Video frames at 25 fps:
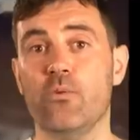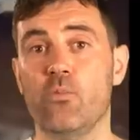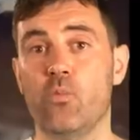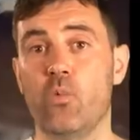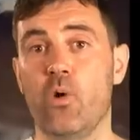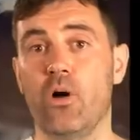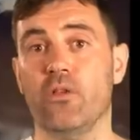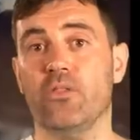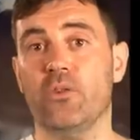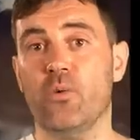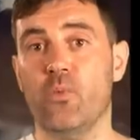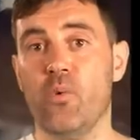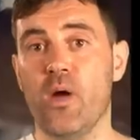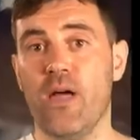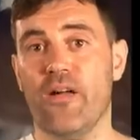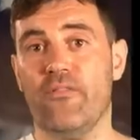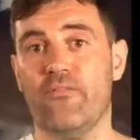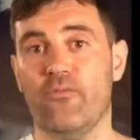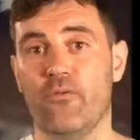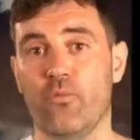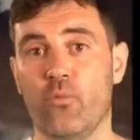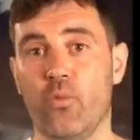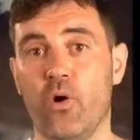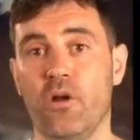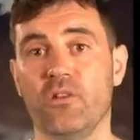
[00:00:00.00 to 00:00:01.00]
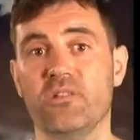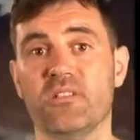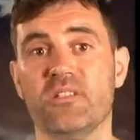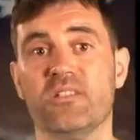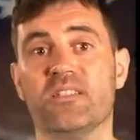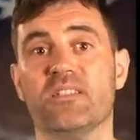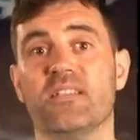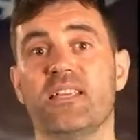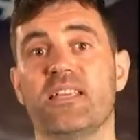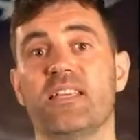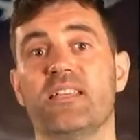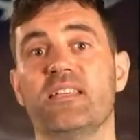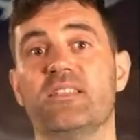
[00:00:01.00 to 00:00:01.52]
what the WEF
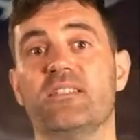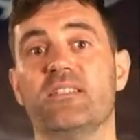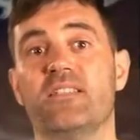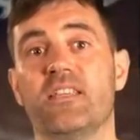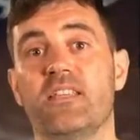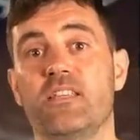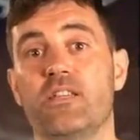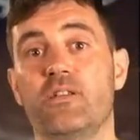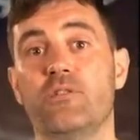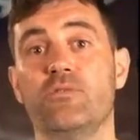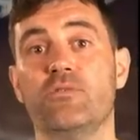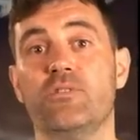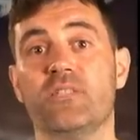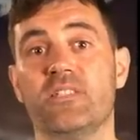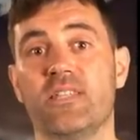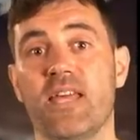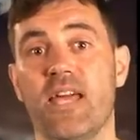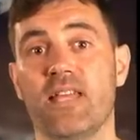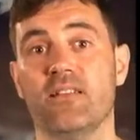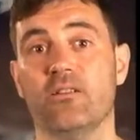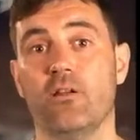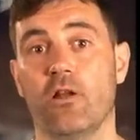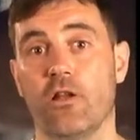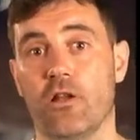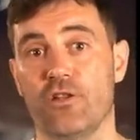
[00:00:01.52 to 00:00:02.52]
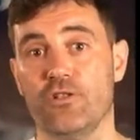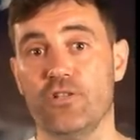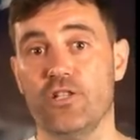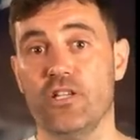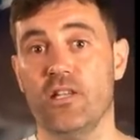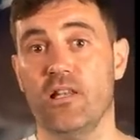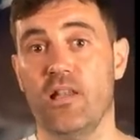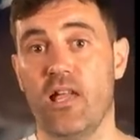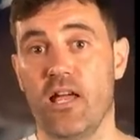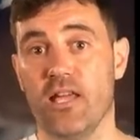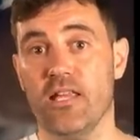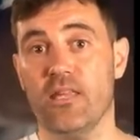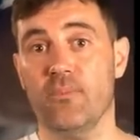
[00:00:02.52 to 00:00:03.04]
wants is to use
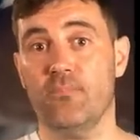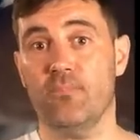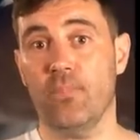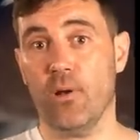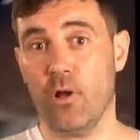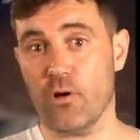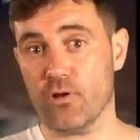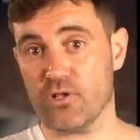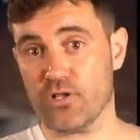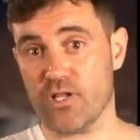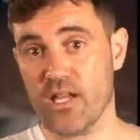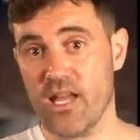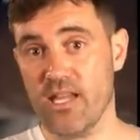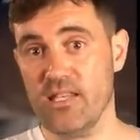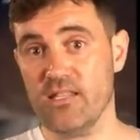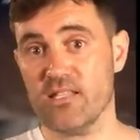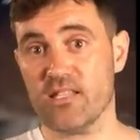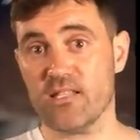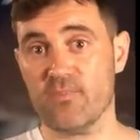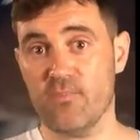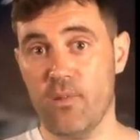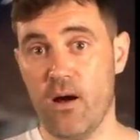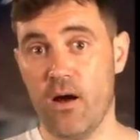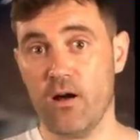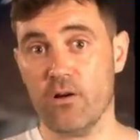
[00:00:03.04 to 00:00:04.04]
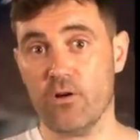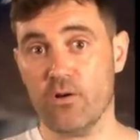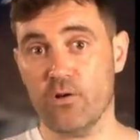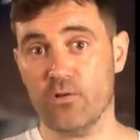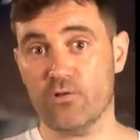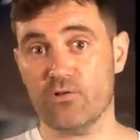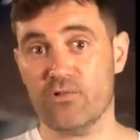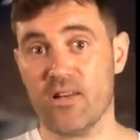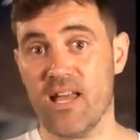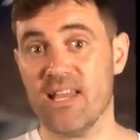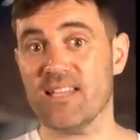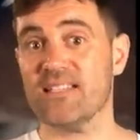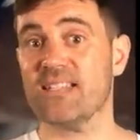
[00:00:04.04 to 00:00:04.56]
technology like blockchain, smart
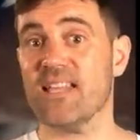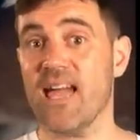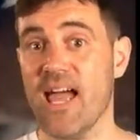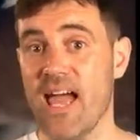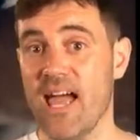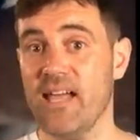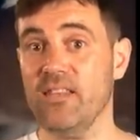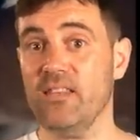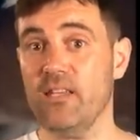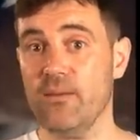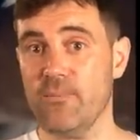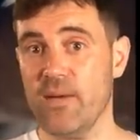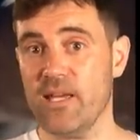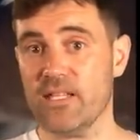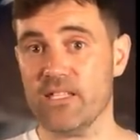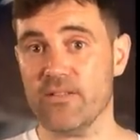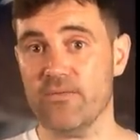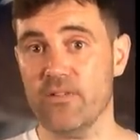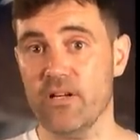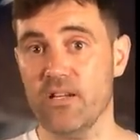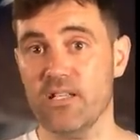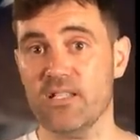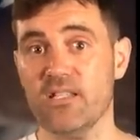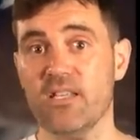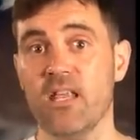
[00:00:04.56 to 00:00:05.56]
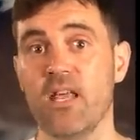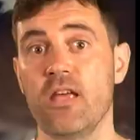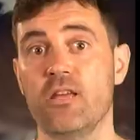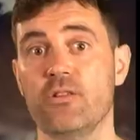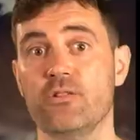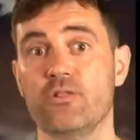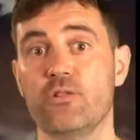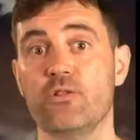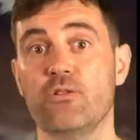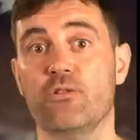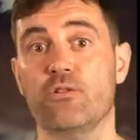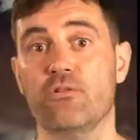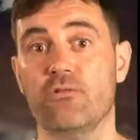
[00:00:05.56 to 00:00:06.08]
contracts, and the metaverse
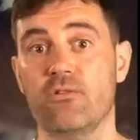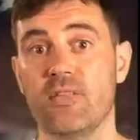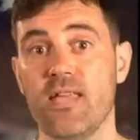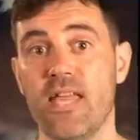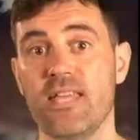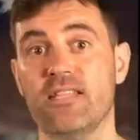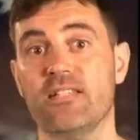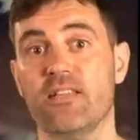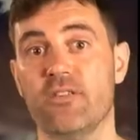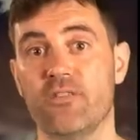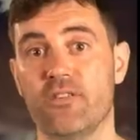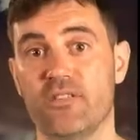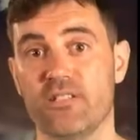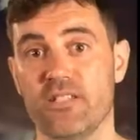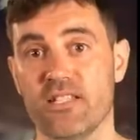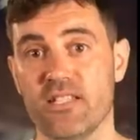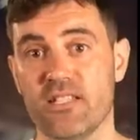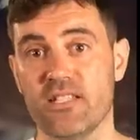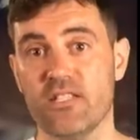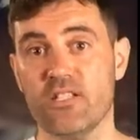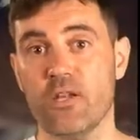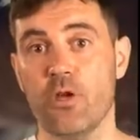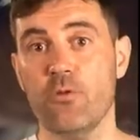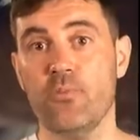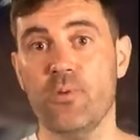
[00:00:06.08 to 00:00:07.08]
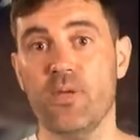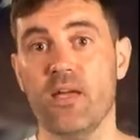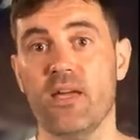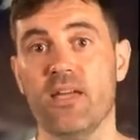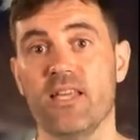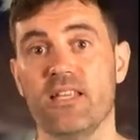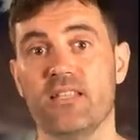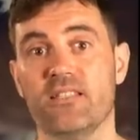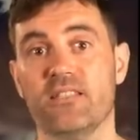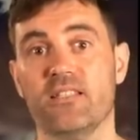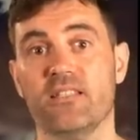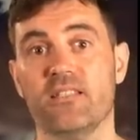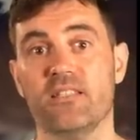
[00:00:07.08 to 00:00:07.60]
to create the dystopia
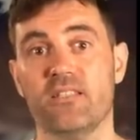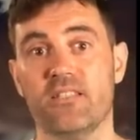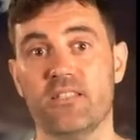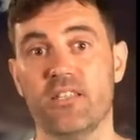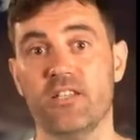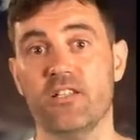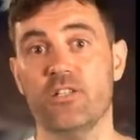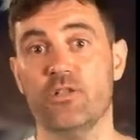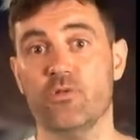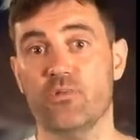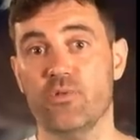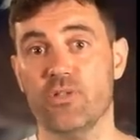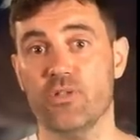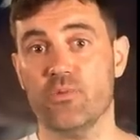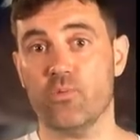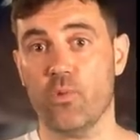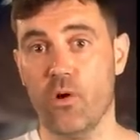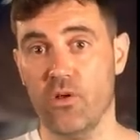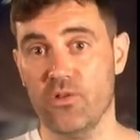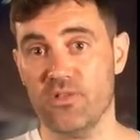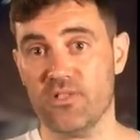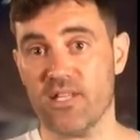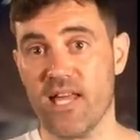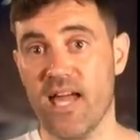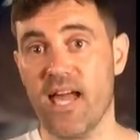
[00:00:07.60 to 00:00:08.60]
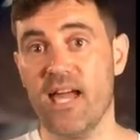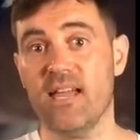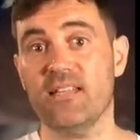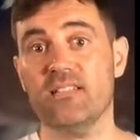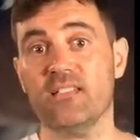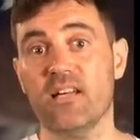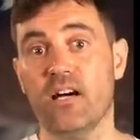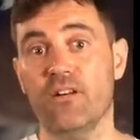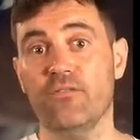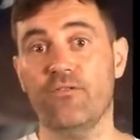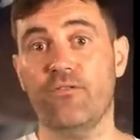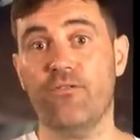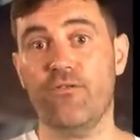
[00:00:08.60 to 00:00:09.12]
its constituents want.
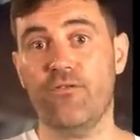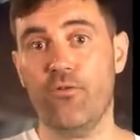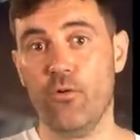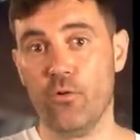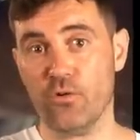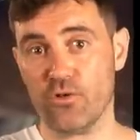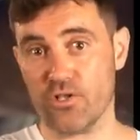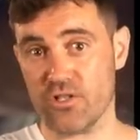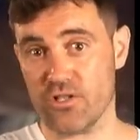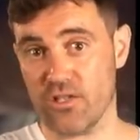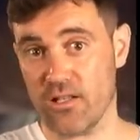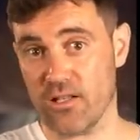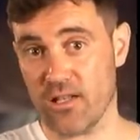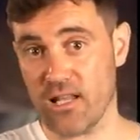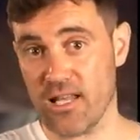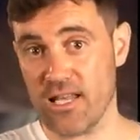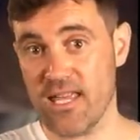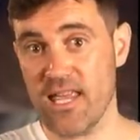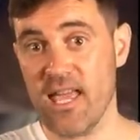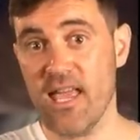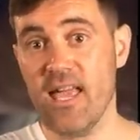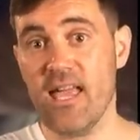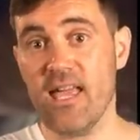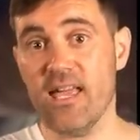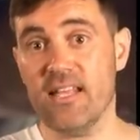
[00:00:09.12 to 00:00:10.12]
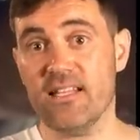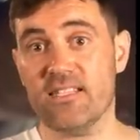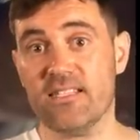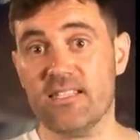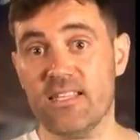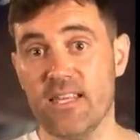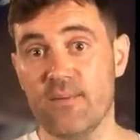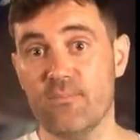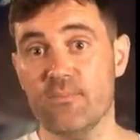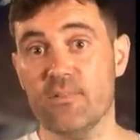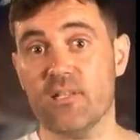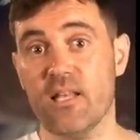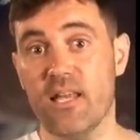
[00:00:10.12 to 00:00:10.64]
And unfortunately, it
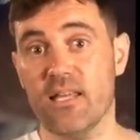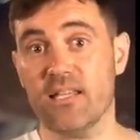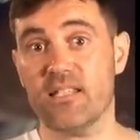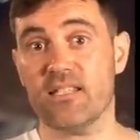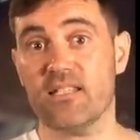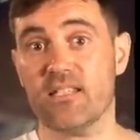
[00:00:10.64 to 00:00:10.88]
seems like